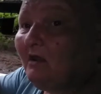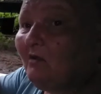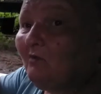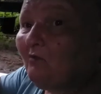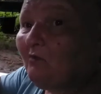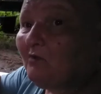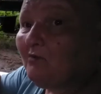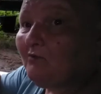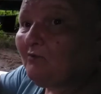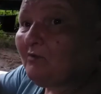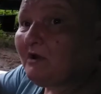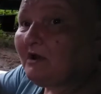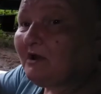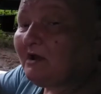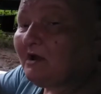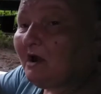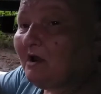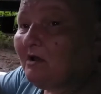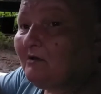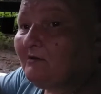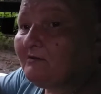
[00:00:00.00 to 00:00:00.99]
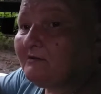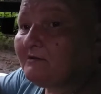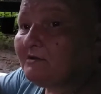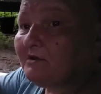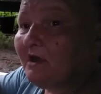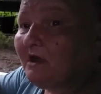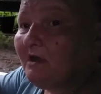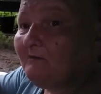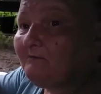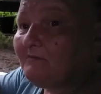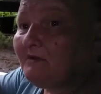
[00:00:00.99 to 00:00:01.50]
when we get all the
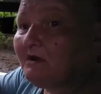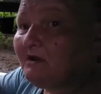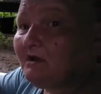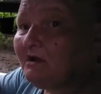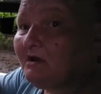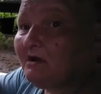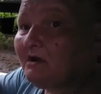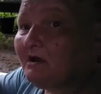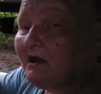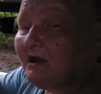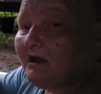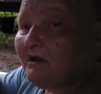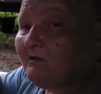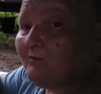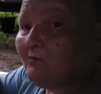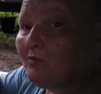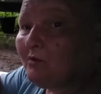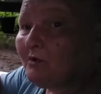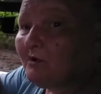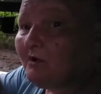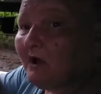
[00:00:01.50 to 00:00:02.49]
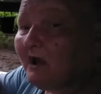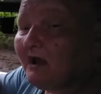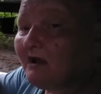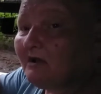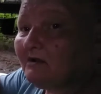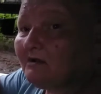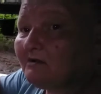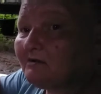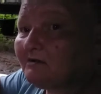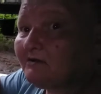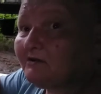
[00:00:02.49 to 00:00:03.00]
job done and we're
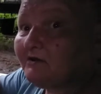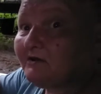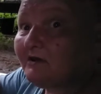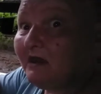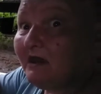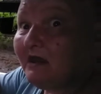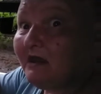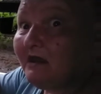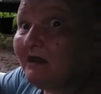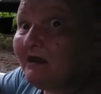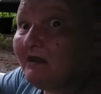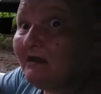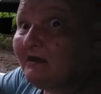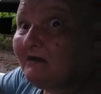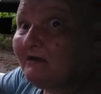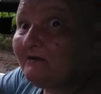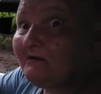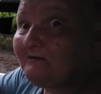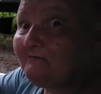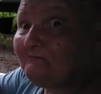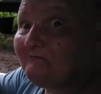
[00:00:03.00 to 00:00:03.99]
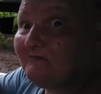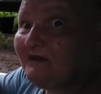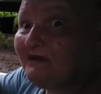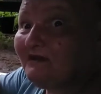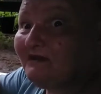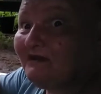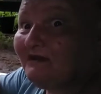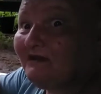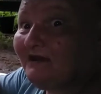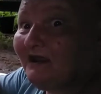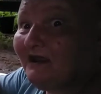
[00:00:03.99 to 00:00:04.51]
at the shed of
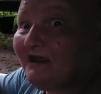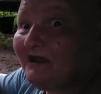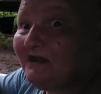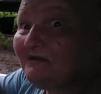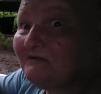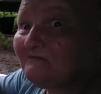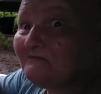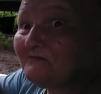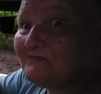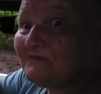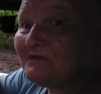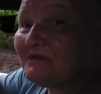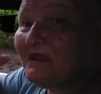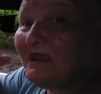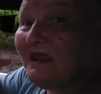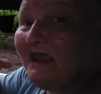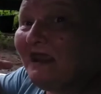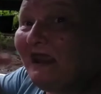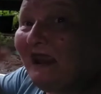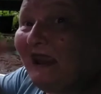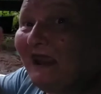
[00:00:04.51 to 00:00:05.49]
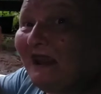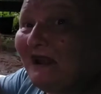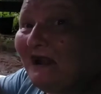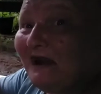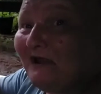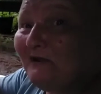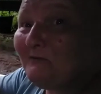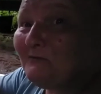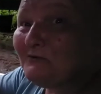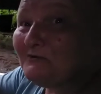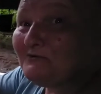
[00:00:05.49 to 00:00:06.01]
many names. And
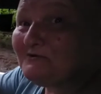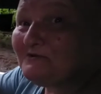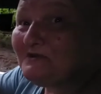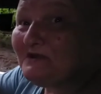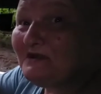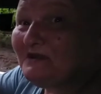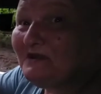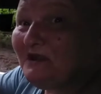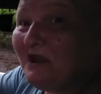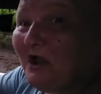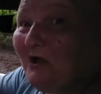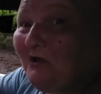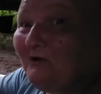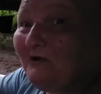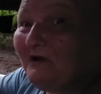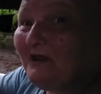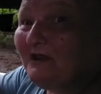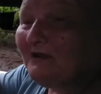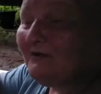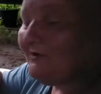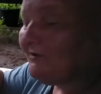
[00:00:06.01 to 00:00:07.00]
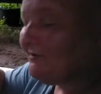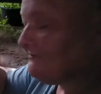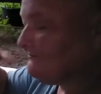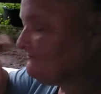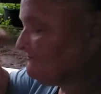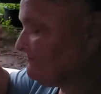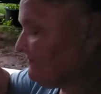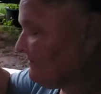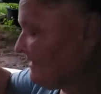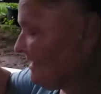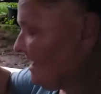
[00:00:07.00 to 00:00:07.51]
I will see y'all later.
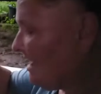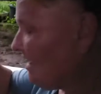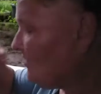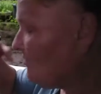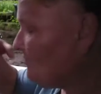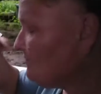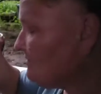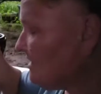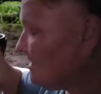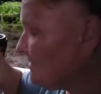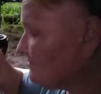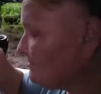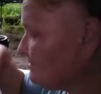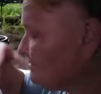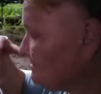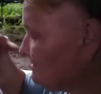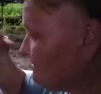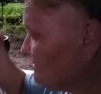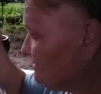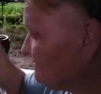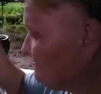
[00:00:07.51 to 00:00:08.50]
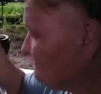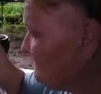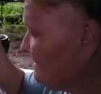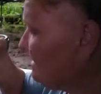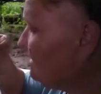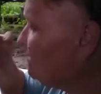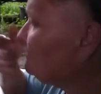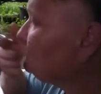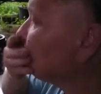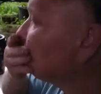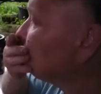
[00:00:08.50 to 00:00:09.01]
Oh, y'all should smell.